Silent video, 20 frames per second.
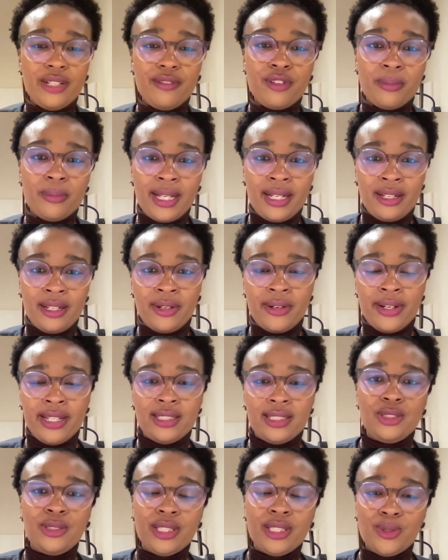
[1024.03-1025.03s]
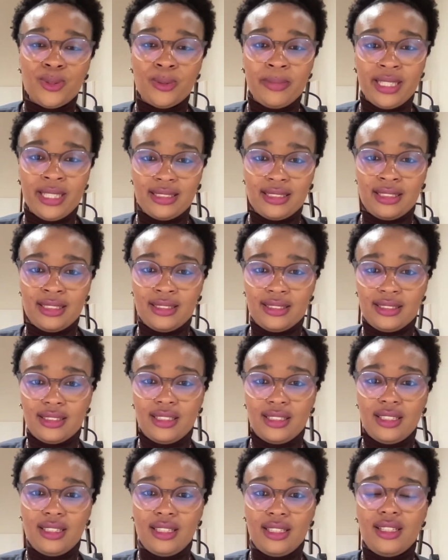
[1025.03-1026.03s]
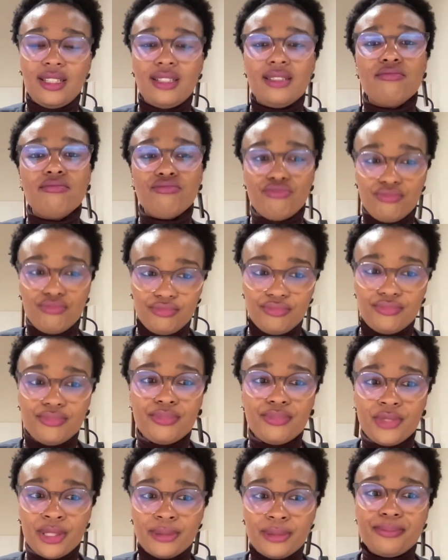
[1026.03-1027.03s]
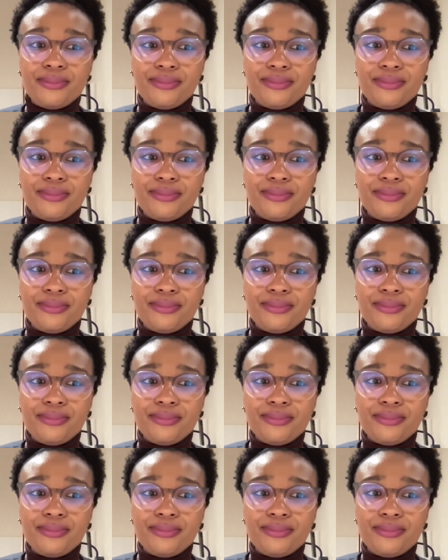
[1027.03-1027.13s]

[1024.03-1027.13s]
from undergrad straight to masters. Yeah.